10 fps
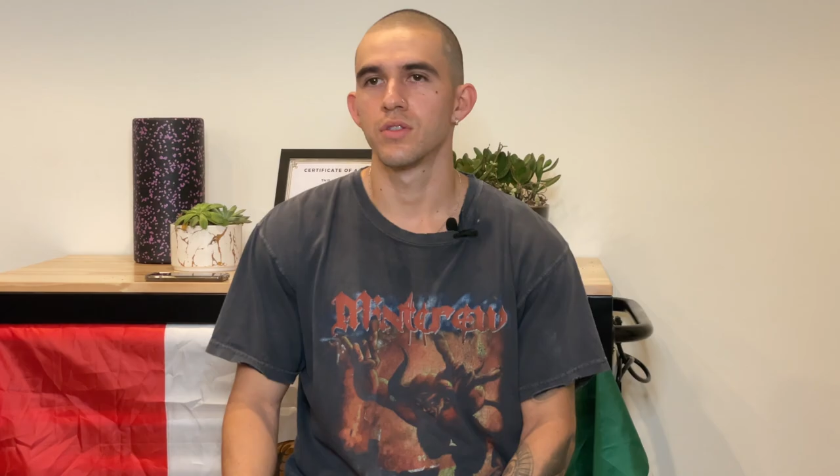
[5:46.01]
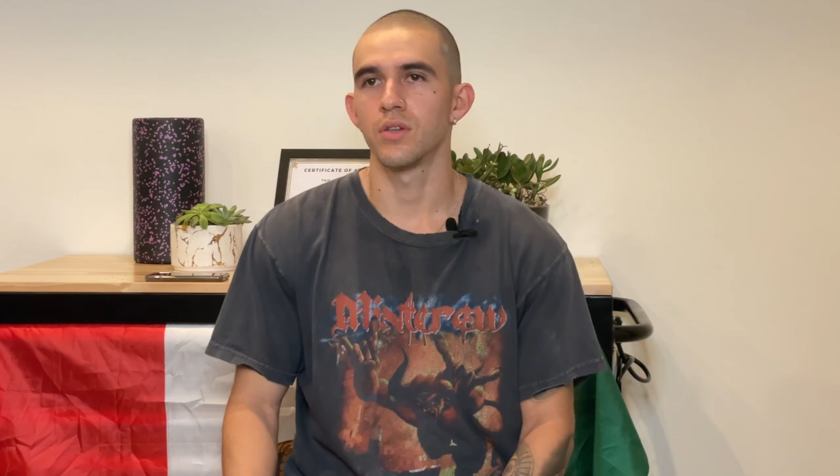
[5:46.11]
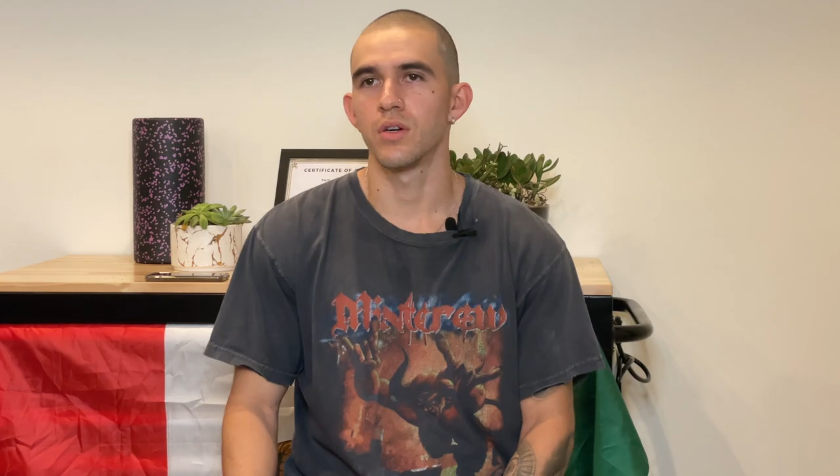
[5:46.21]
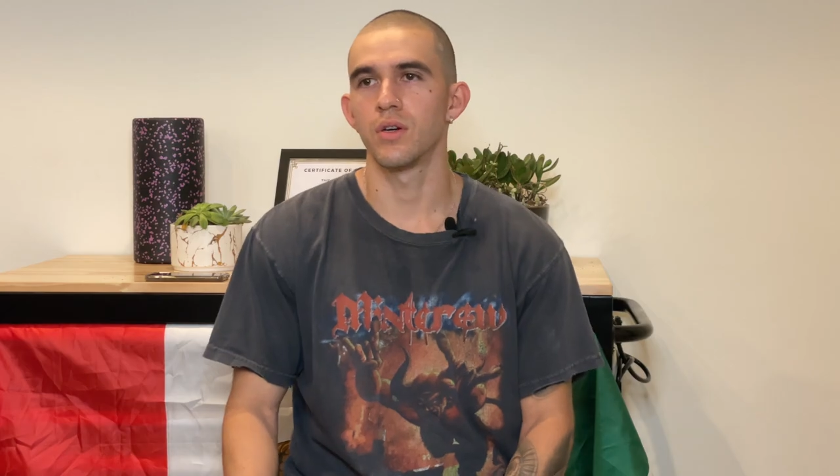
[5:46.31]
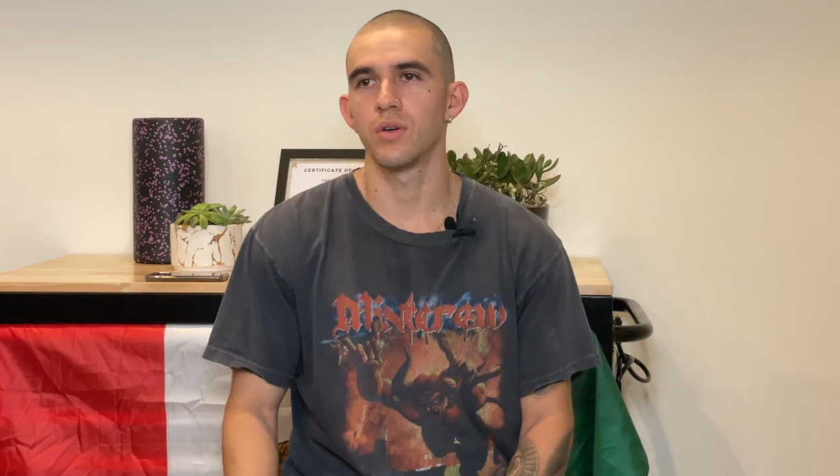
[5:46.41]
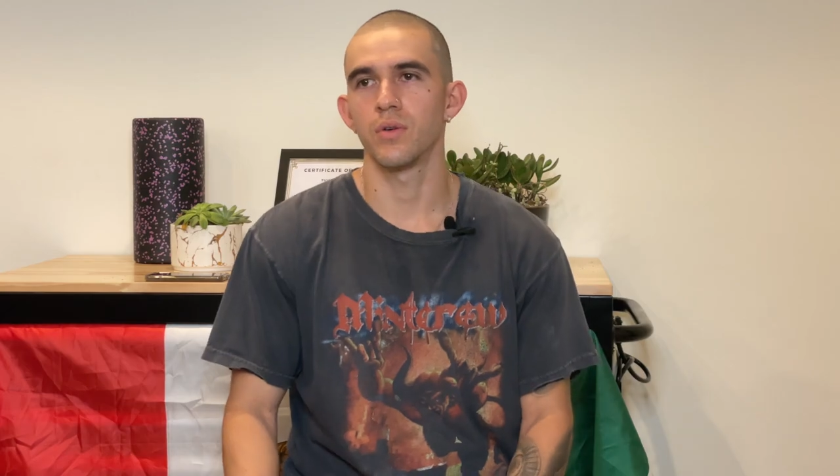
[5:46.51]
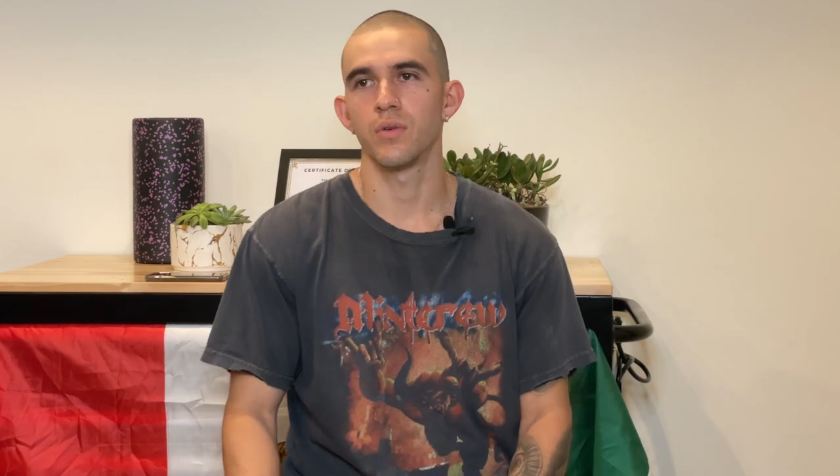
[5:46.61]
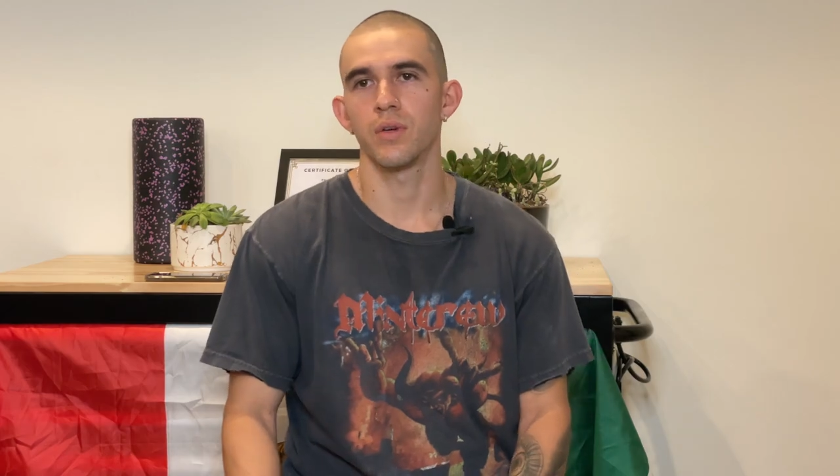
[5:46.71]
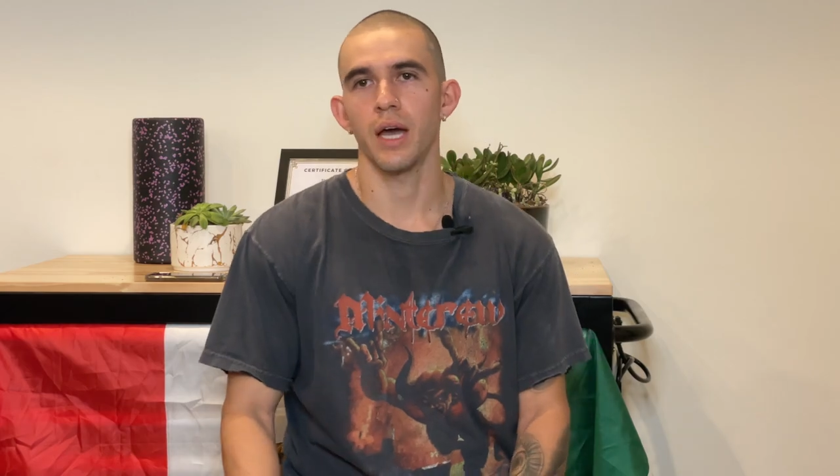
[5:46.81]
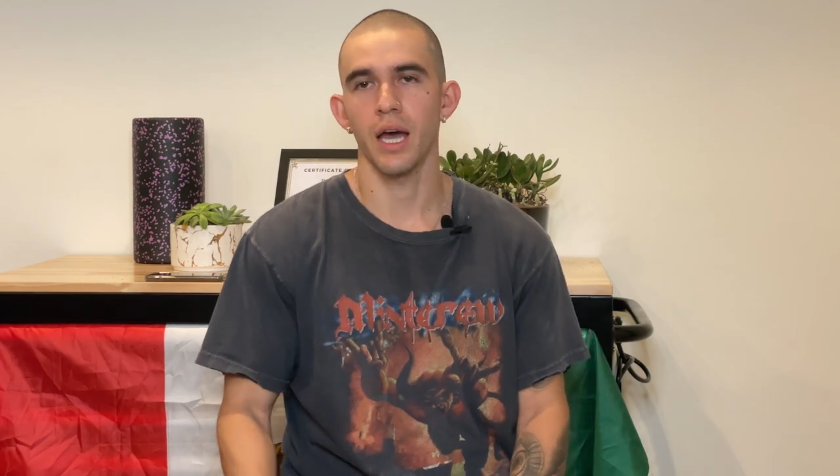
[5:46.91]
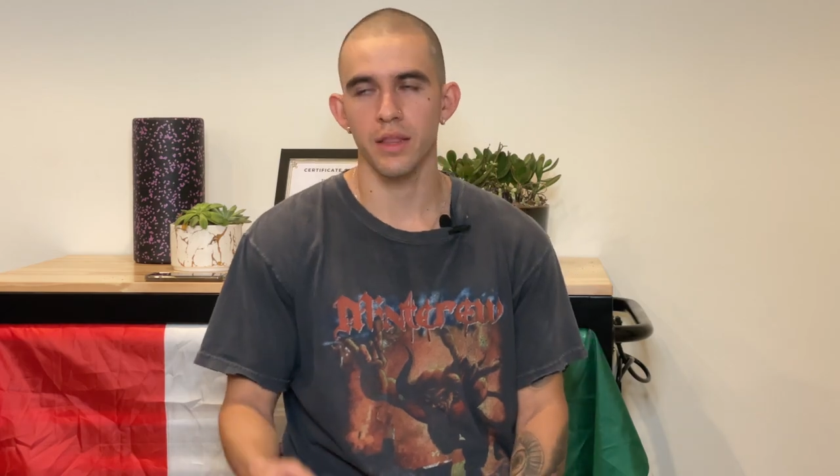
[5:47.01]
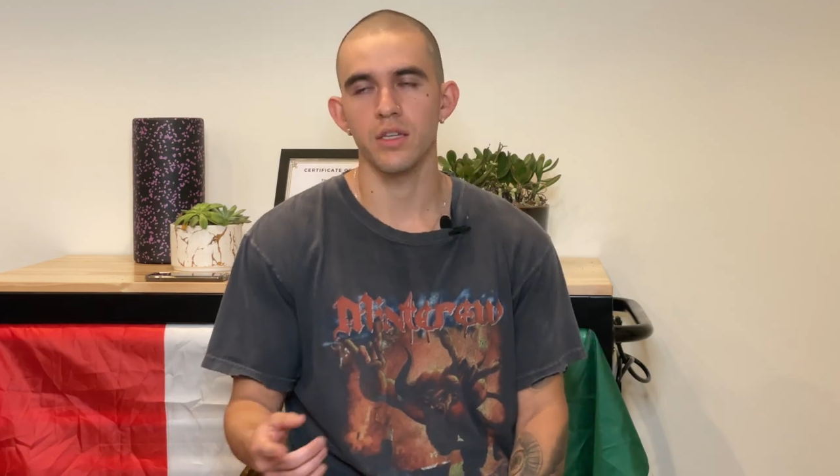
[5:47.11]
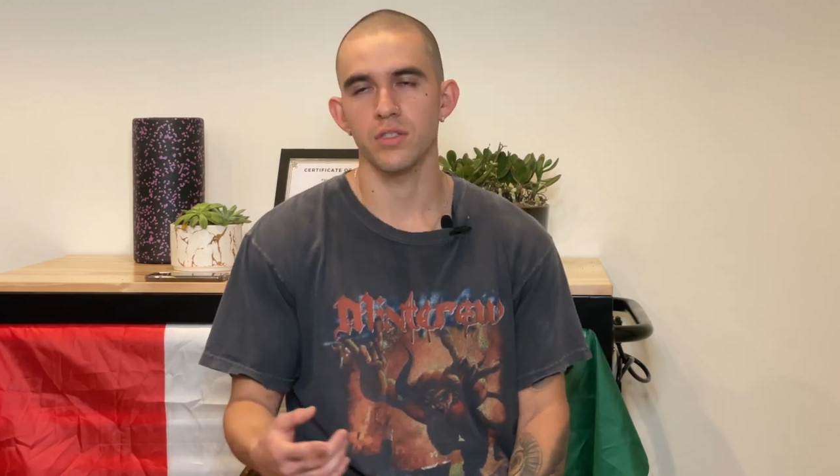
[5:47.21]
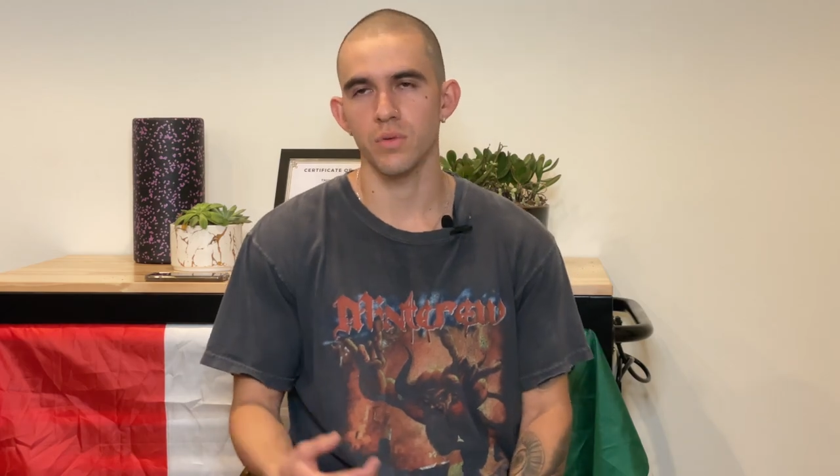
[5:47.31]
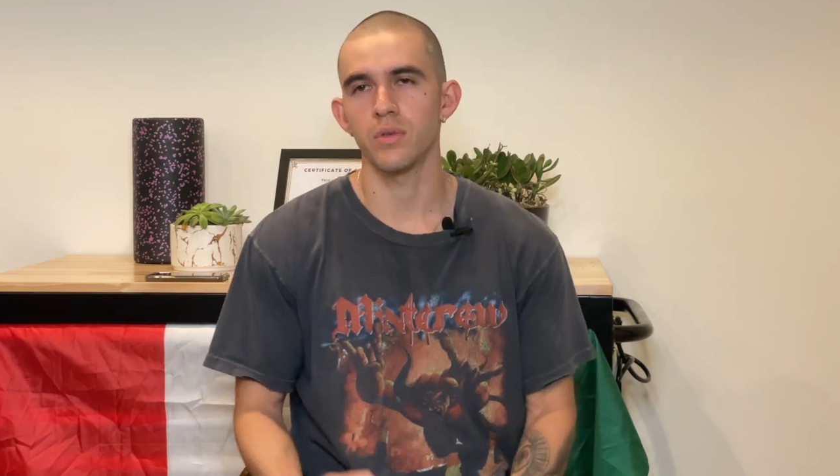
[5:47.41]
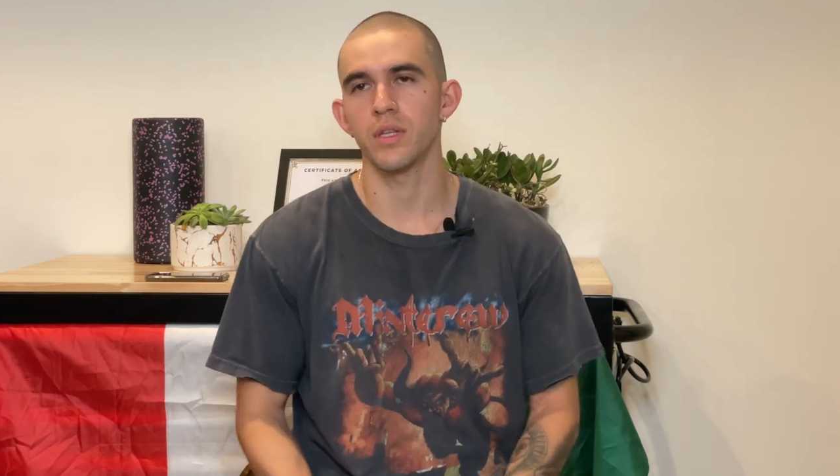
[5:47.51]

So Anthony's the one